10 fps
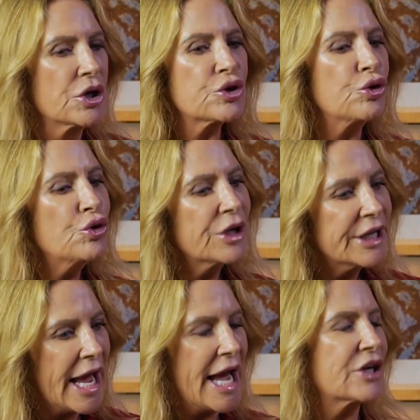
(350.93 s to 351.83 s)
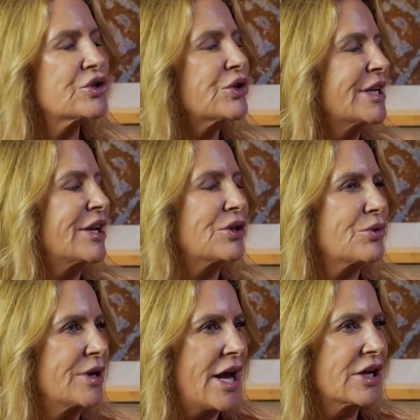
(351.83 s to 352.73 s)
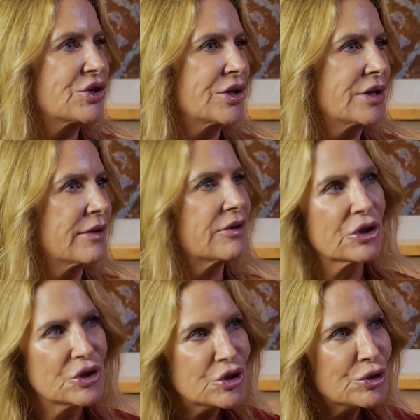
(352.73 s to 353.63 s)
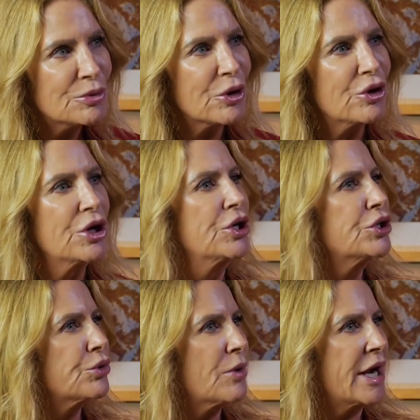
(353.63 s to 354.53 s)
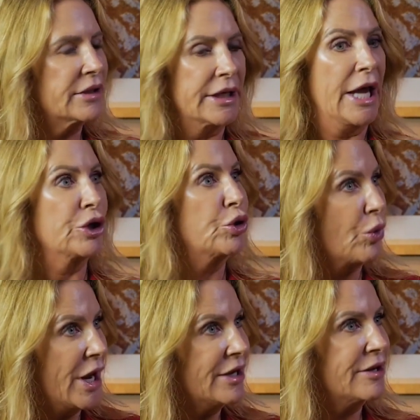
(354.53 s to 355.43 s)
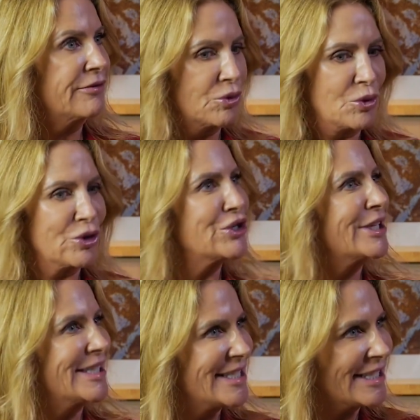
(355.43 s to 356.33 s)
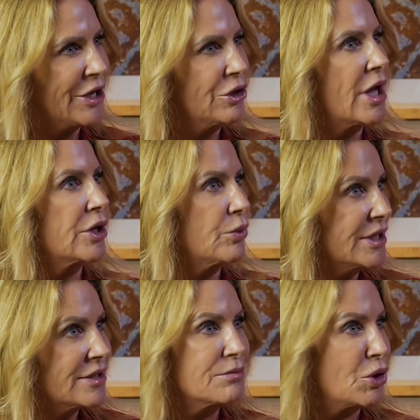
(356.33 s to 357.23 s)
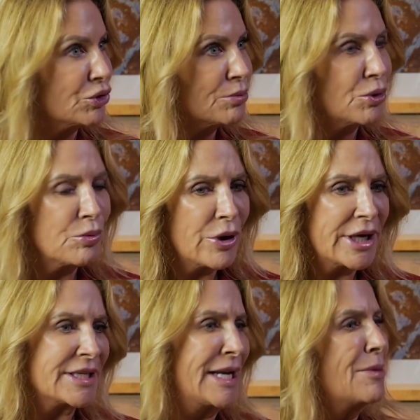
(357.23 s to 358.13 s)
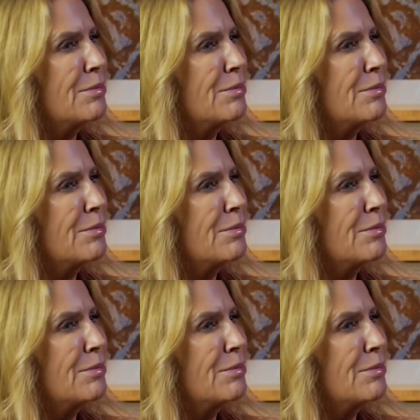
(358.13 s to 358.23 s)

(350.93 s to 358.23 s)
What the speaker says: So you can actually get the reaction of the consumer directly. And great, if it works, you can scale like we did multiple brands.